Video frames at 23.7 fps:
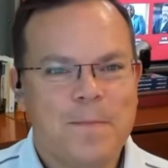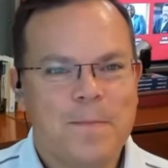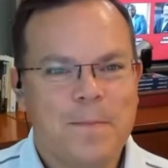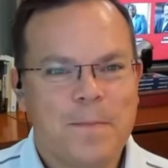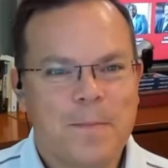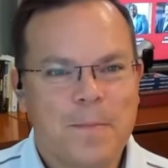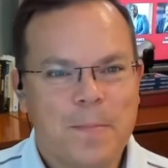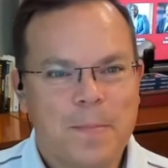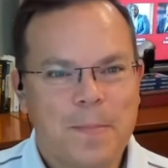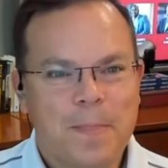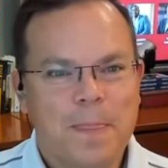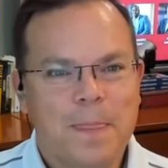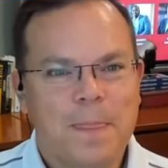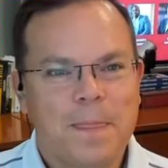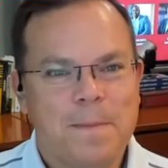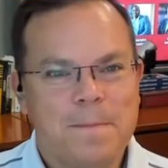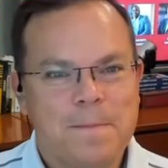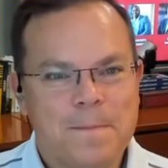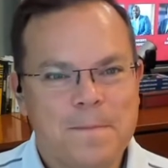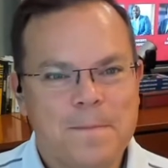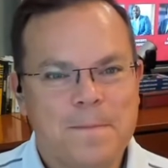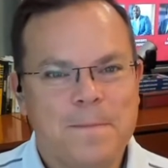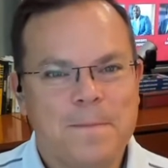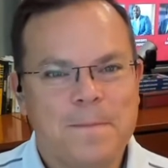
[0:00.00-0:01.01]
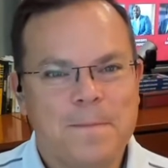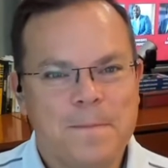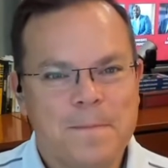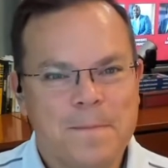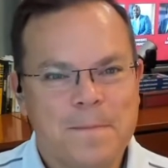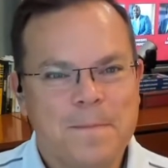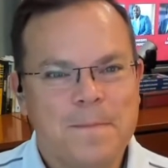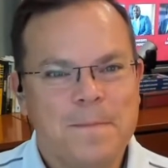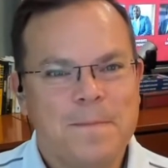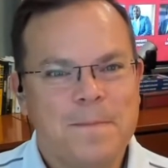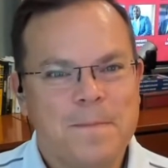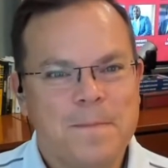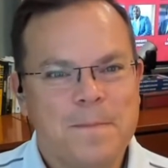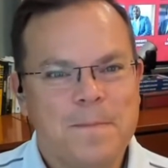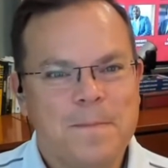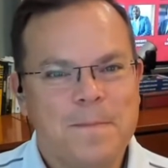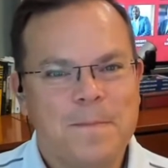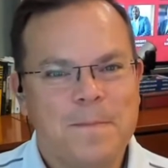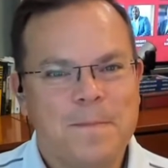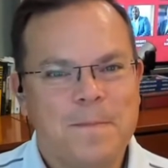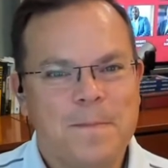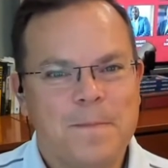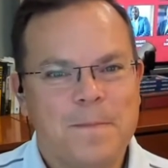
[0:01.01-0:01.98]

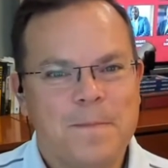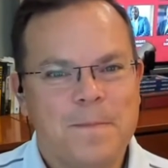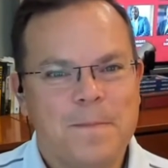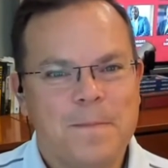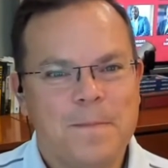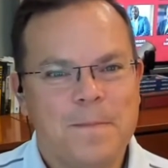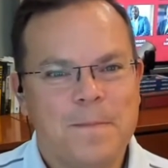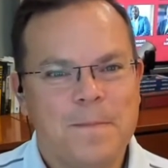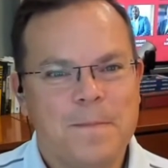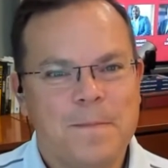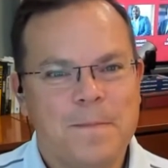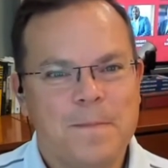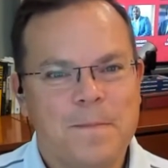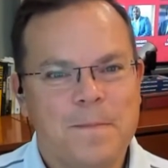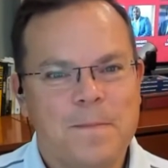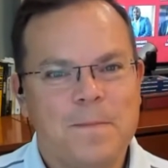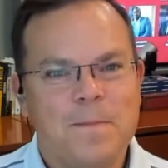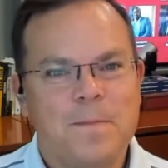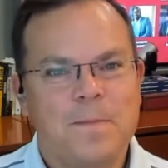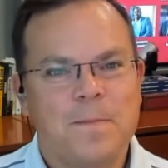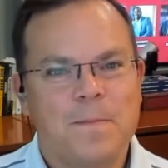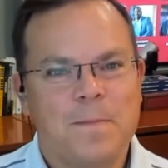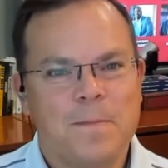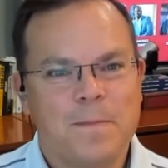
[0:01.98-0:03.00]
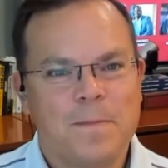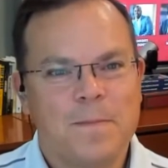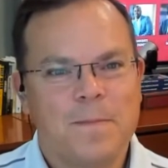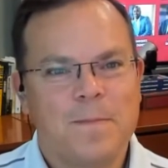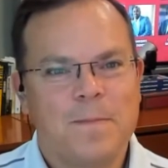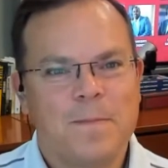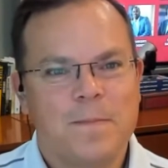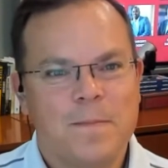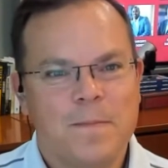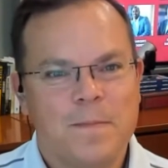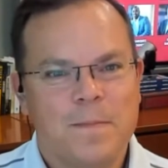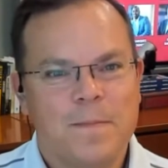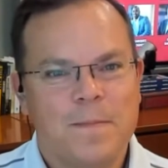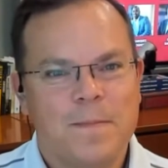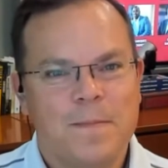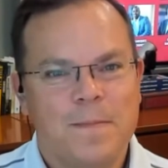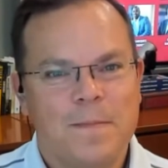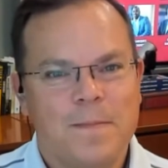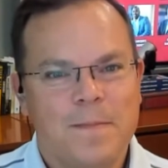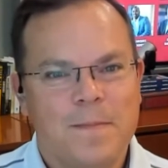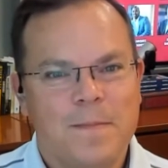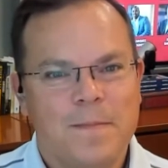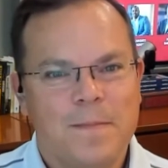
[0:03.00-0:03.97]

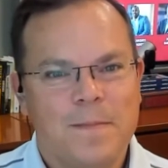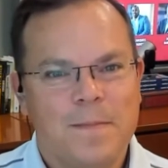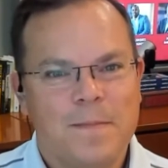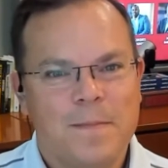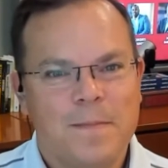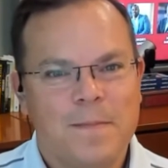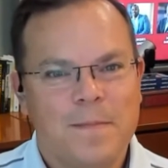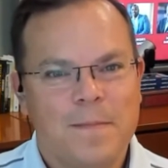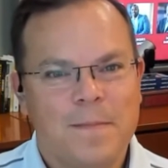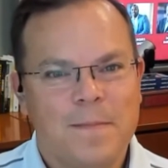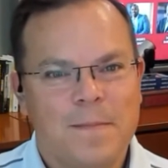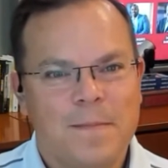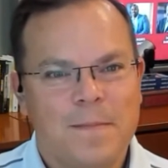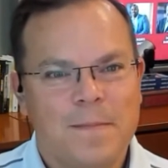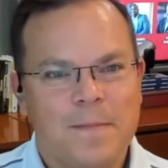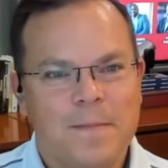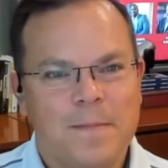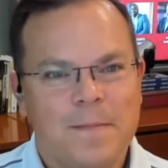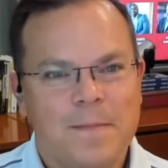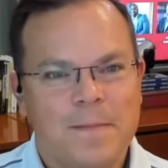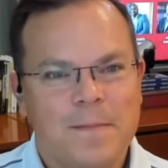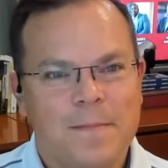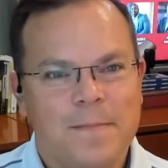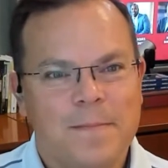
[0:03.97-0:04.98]
No words are spoken by the person on screen.